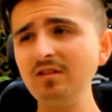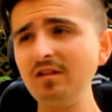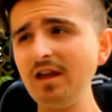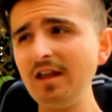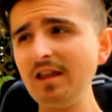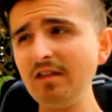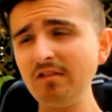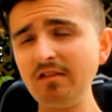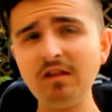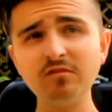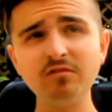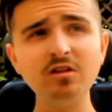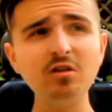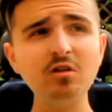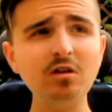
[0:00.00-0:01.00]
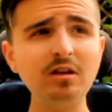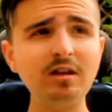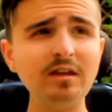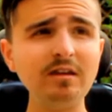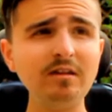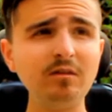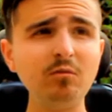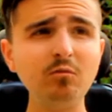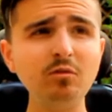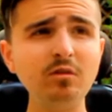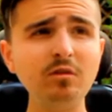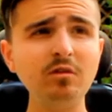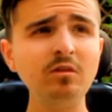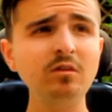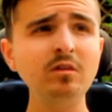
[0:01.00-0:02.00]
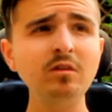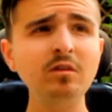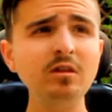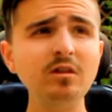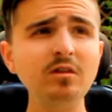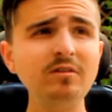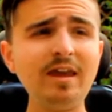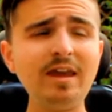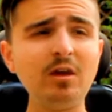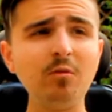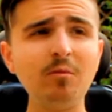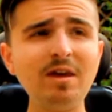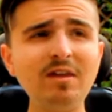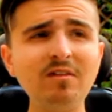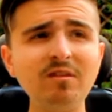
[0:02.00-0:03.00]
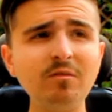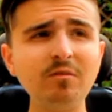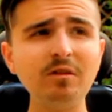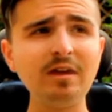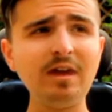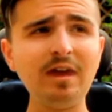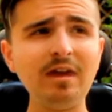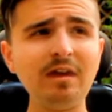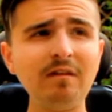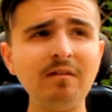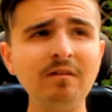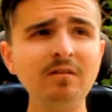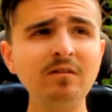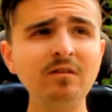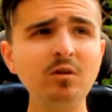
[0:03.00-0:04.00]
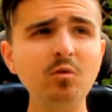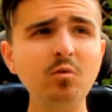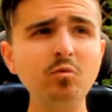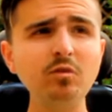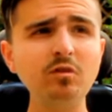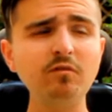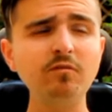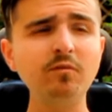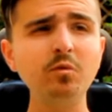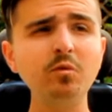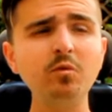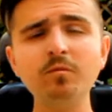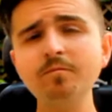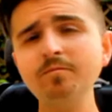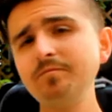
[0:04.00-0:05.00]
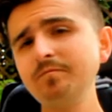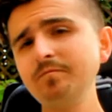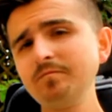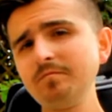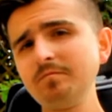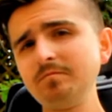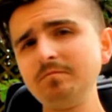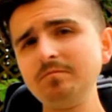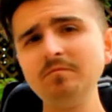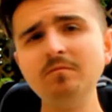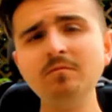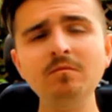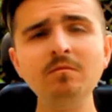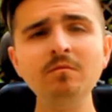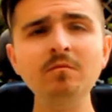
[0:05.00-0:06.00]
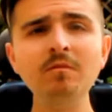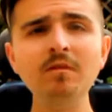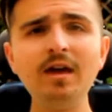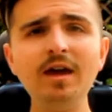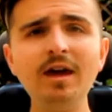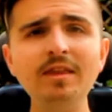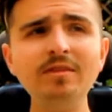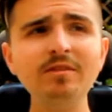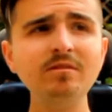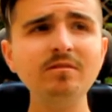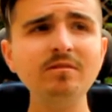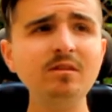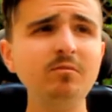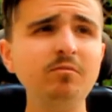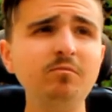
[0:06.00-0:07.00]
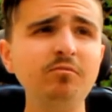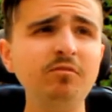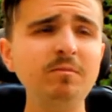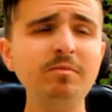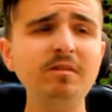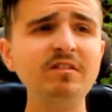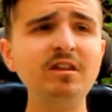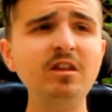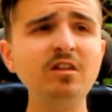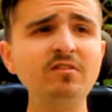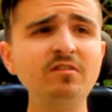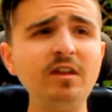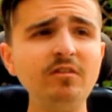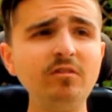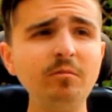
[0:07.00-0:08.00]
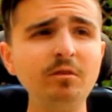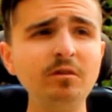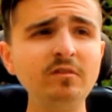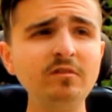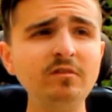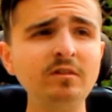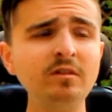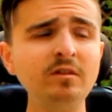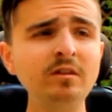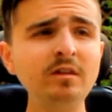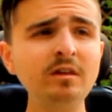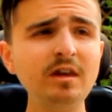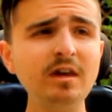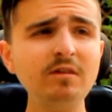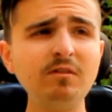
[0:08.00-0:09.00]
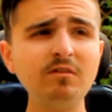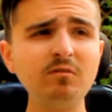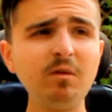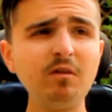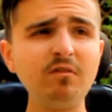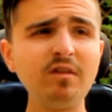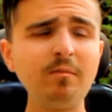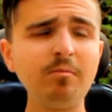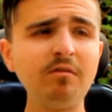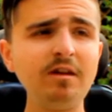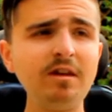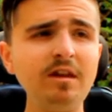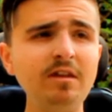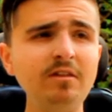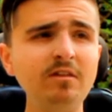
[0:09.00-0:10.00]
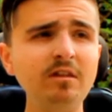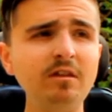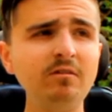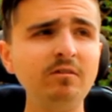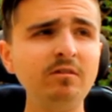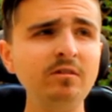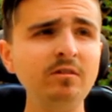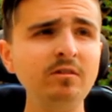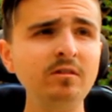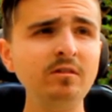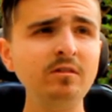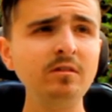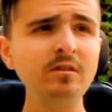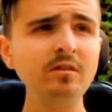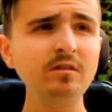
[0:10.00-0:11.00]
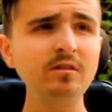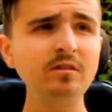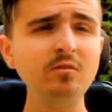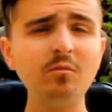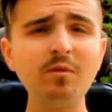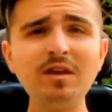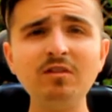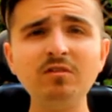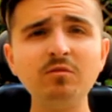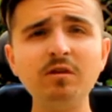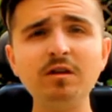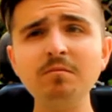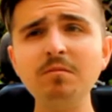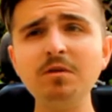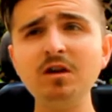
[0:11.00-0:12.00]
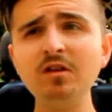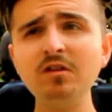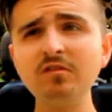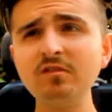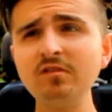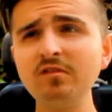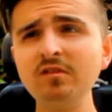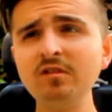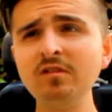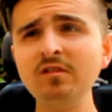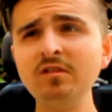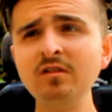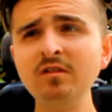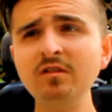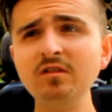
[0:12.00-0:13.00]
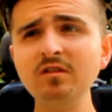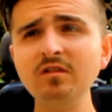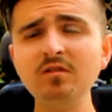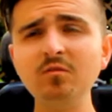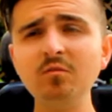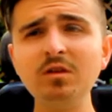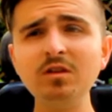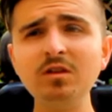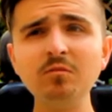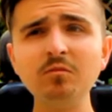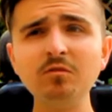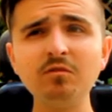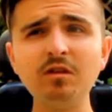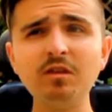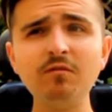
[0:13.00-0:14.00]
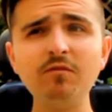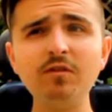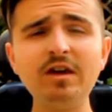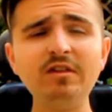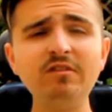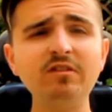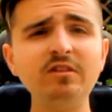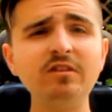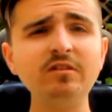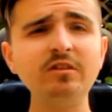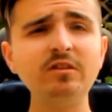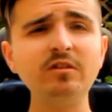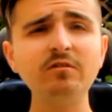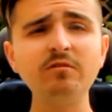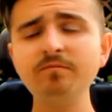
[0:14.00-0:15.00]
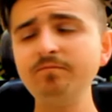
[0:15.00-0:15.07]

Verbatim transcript: And that, that was a lot. Like all the takeaways they were getting orders for. And pretty busy last night, to be honest. Everyone's well separated, you know. The waiters were wearing masks. One of them was wearing a visor, you know.